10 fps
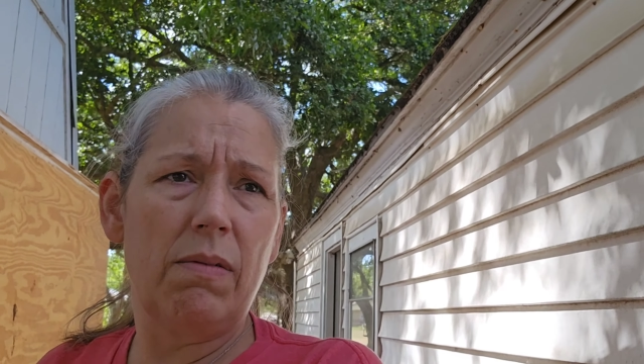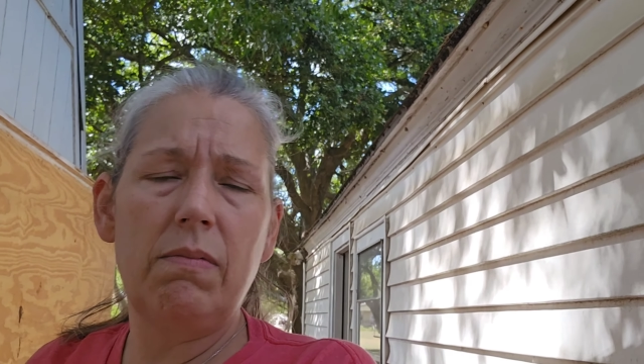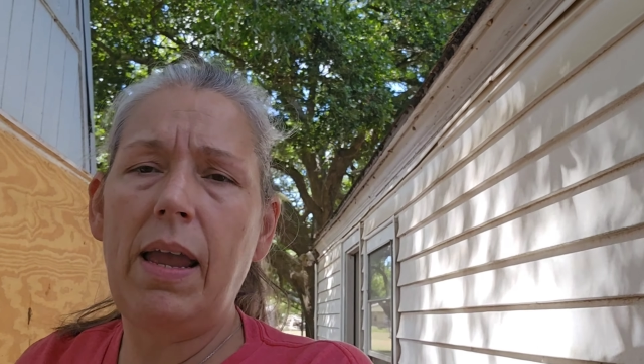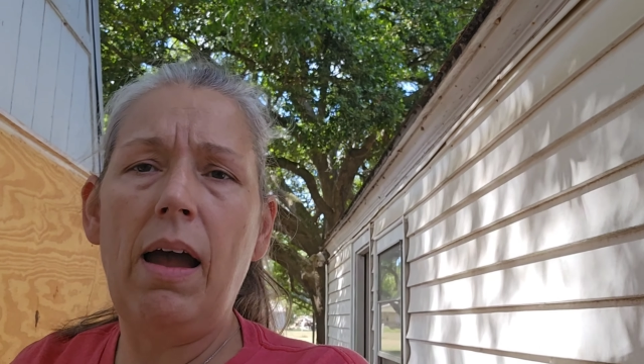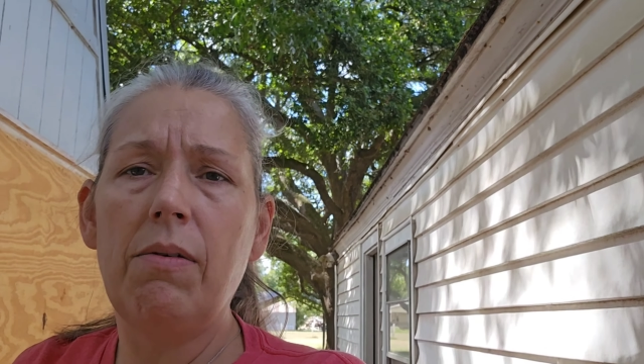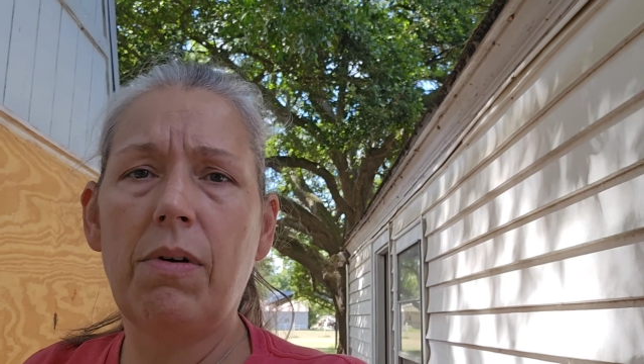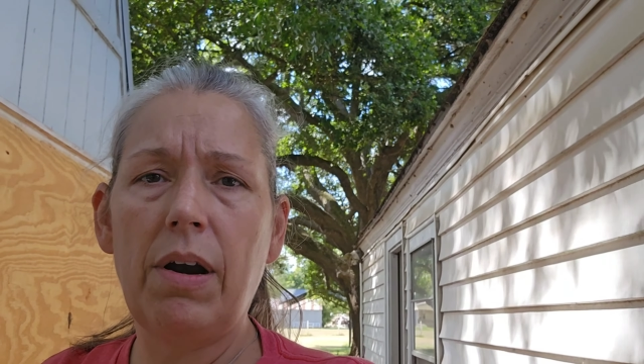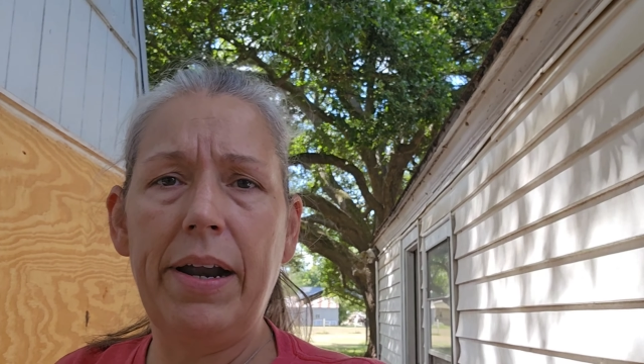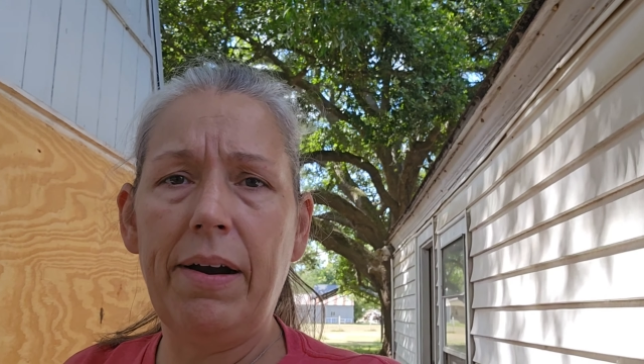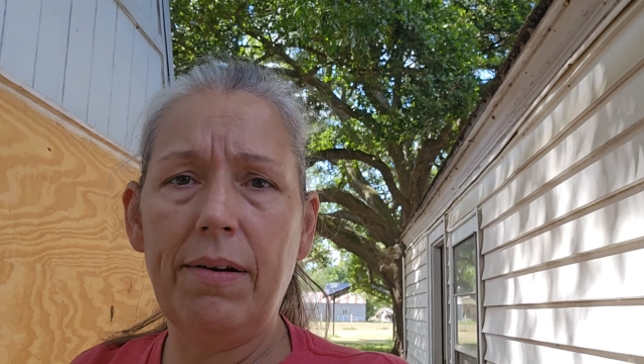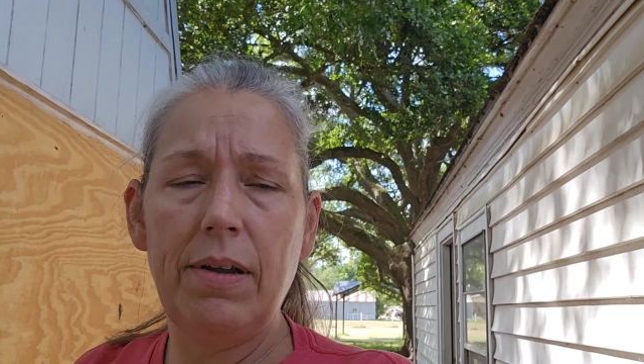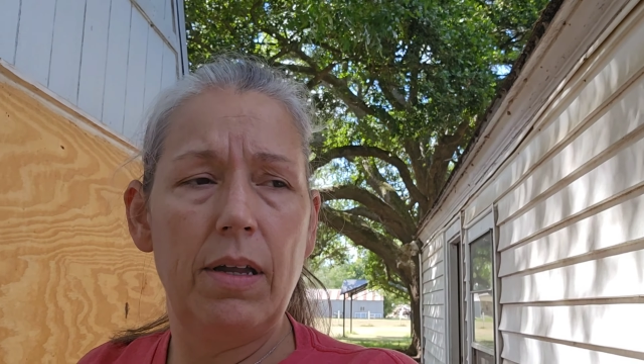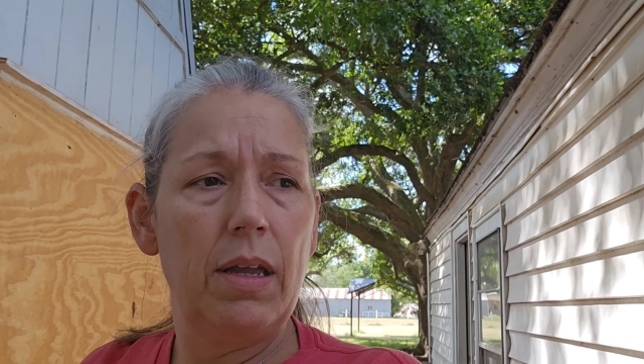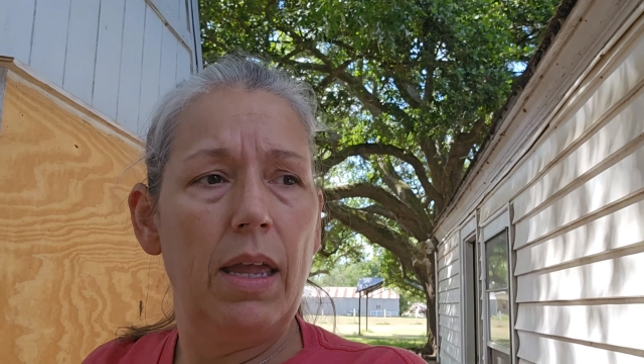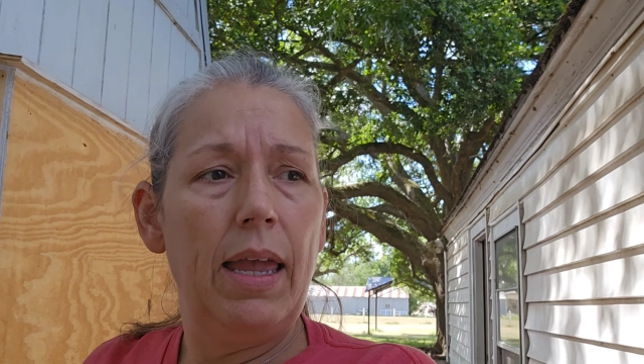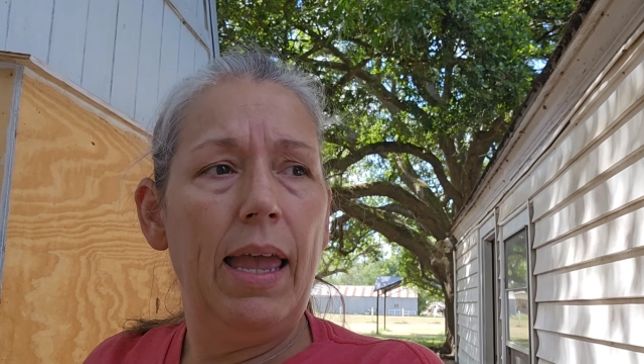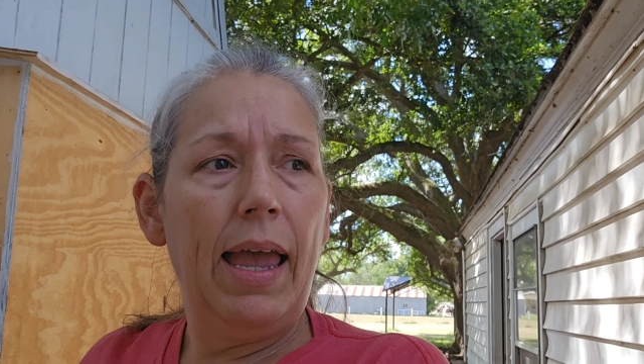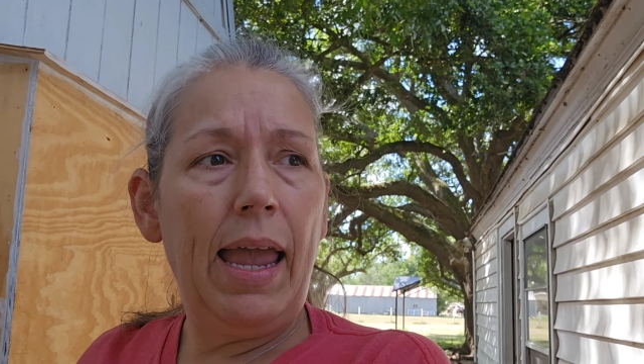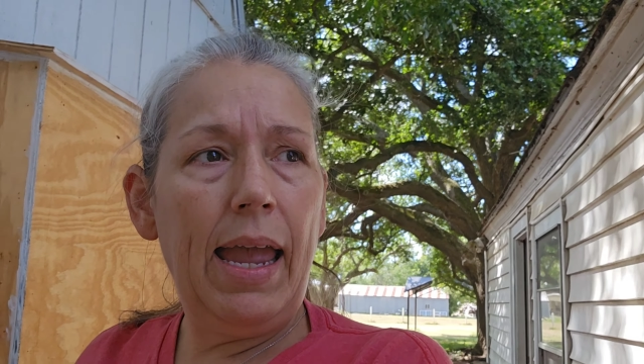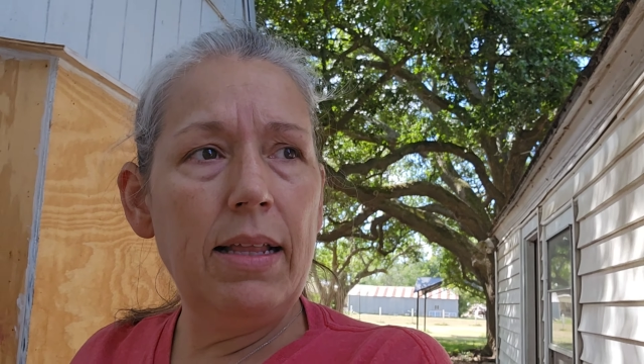Yeah, we're here.
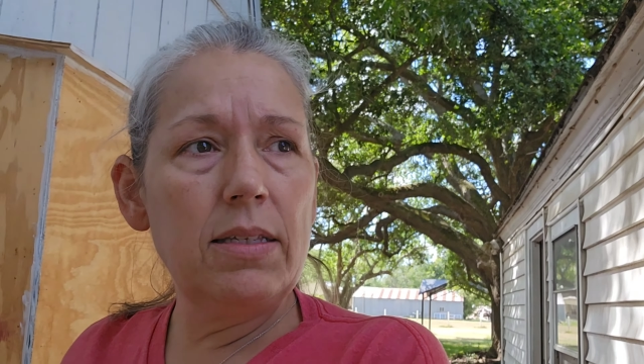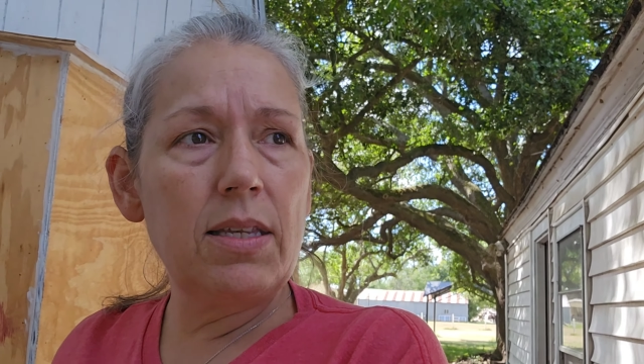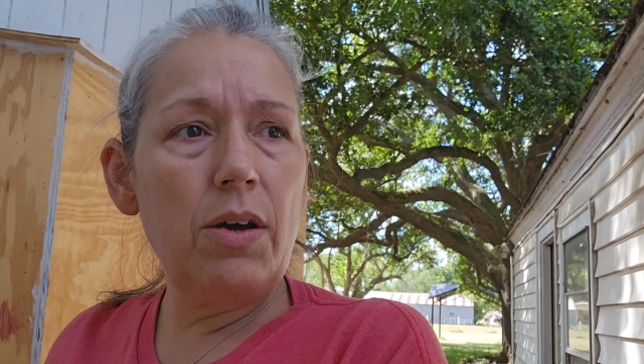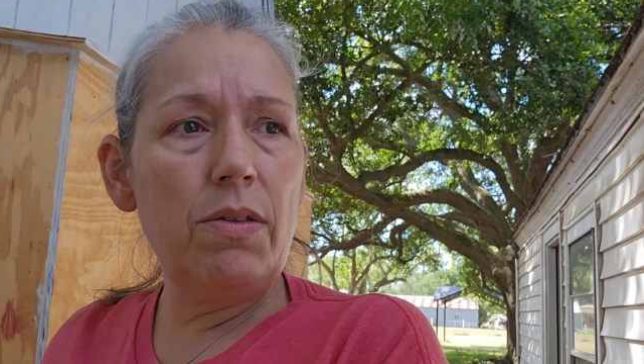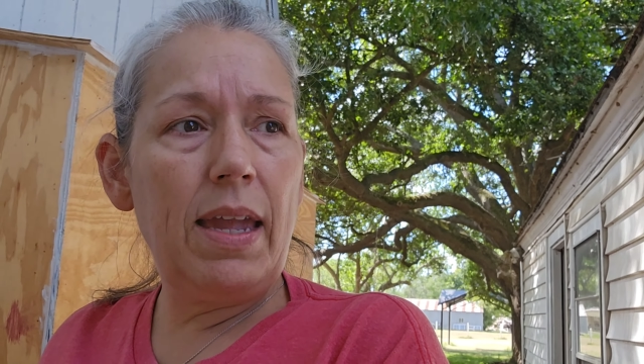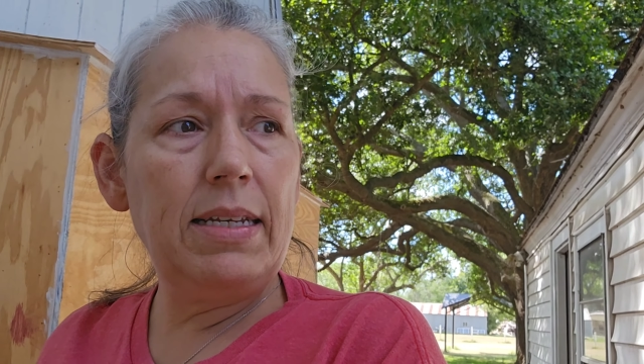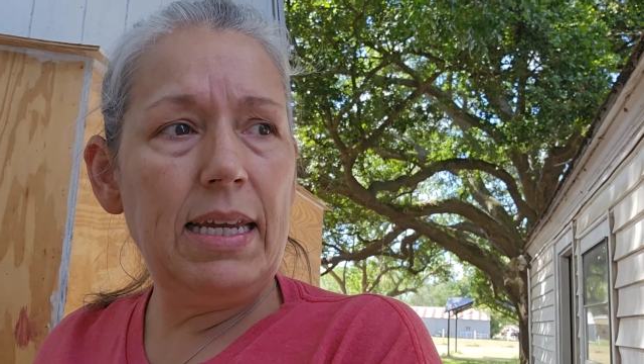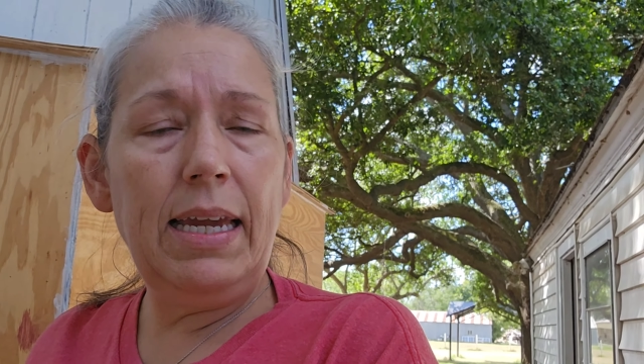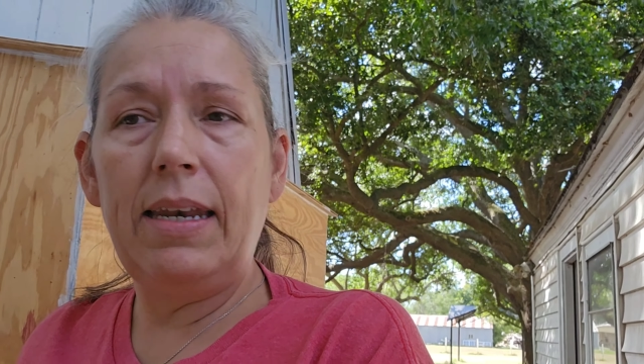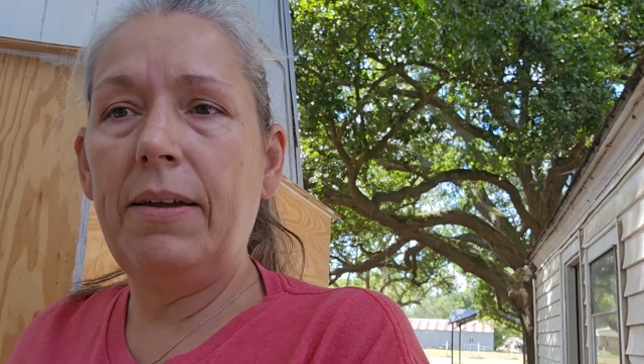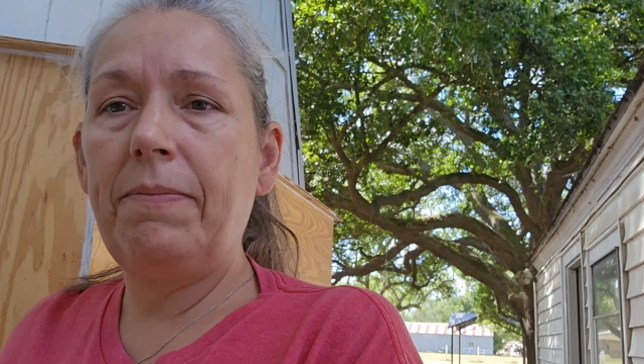And so they did.